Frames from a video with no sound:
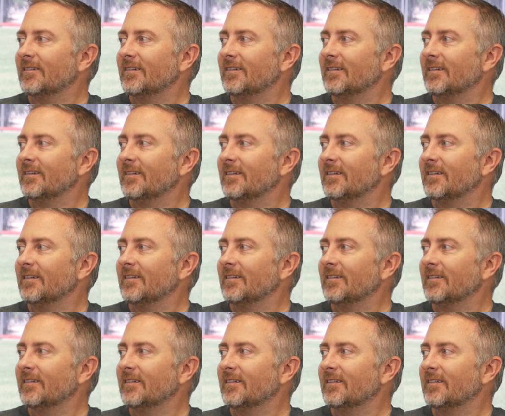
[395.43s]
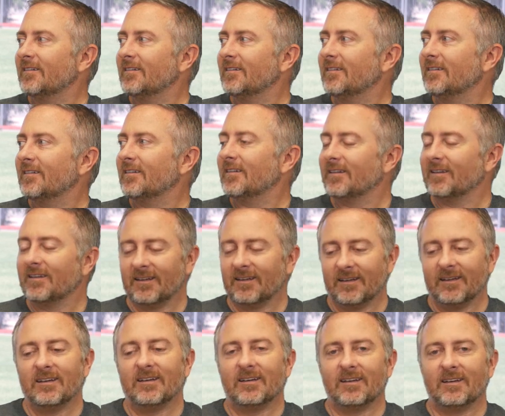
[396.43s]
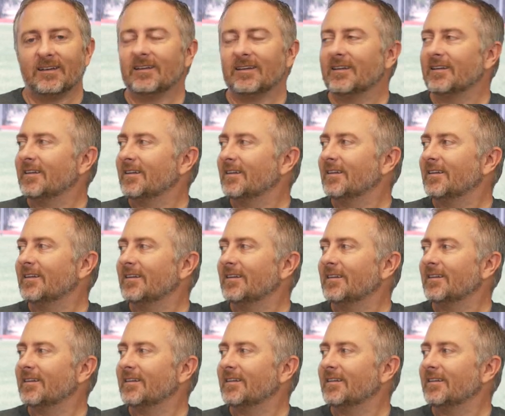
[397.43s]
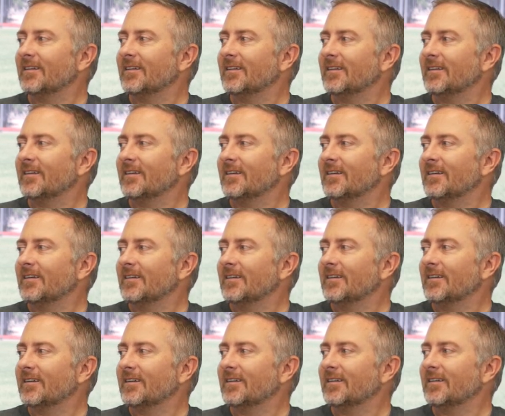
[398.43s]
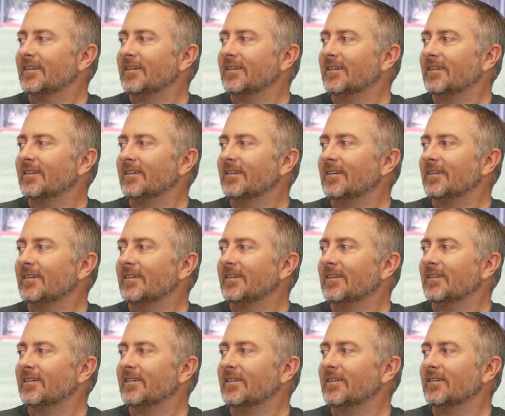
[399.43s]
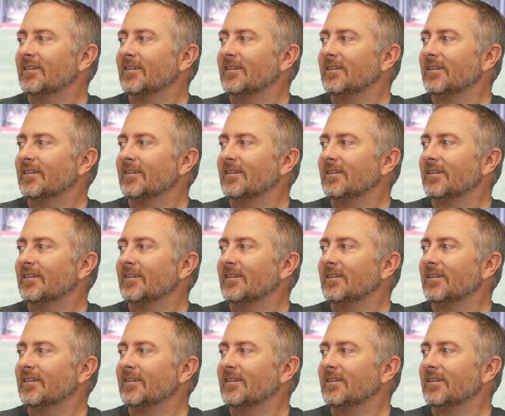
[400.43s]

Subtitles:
(silent)